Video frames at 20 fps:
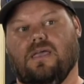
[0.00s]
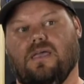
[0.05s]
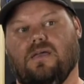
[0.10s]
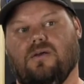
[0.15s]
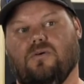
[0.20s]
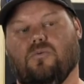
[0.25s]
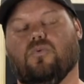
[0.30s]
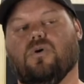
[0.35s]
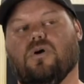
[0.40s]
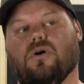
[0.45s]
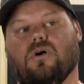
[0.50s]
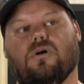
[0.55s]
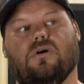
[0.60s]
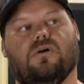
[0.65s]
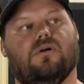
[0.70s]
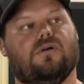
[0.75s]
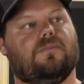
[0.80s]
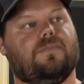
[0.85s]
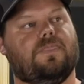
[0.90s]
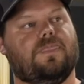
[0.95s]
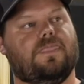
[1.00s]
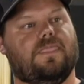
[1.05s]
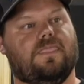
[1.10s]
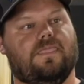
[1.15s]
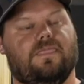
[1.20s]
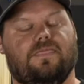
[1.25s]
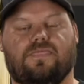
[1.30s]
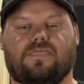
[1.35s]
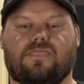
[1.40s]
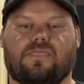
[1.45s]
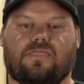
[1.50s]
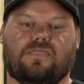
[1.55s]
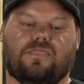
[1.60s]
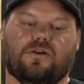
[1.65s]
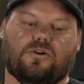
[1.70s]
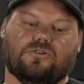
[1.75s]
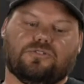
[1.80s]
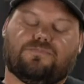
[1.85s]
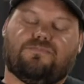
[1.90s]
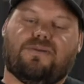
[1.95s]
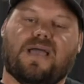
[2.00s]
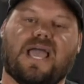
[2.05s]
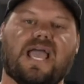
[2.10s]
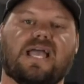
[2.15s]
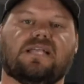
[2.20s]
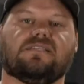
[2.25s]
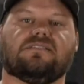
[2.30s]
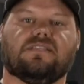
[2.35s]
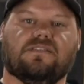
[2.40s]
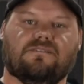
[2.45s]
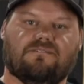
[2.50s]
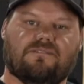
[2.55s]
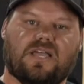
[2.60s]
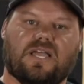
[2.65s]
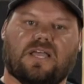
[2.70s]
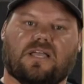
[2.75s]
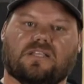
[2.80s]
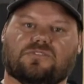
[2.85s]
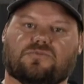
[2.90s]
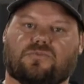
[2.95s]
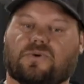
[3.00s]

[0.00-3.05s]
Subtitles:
Well, those past events,